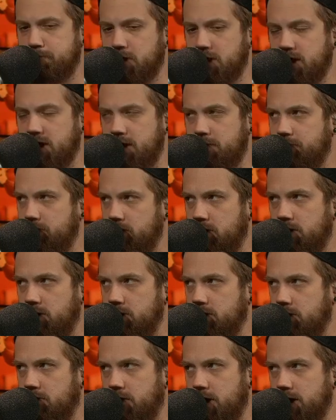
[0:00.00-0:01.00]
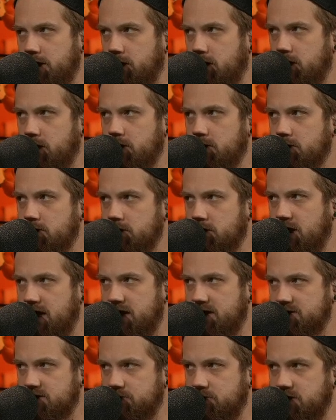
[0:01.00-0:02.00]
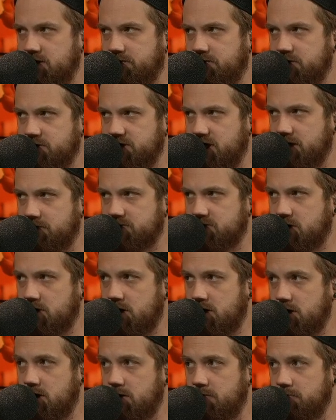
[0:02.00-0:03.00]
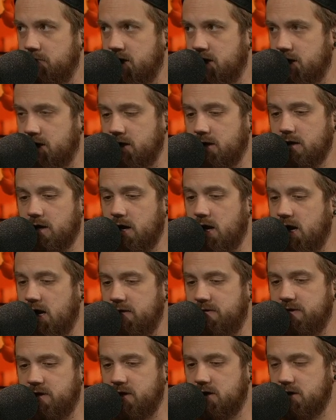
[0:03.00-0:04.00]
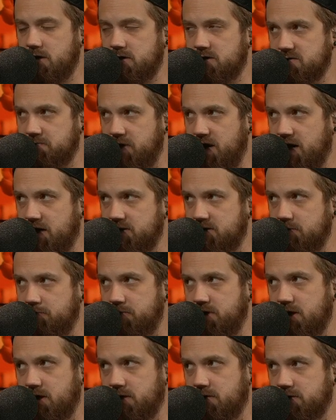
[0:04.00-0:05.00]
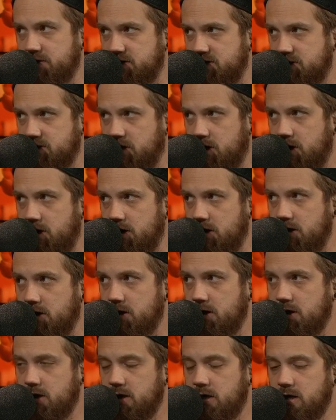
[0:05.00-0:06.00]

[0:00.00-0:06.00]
blip on the radar last week for James Conner, meaning I think he goes back to being the starter.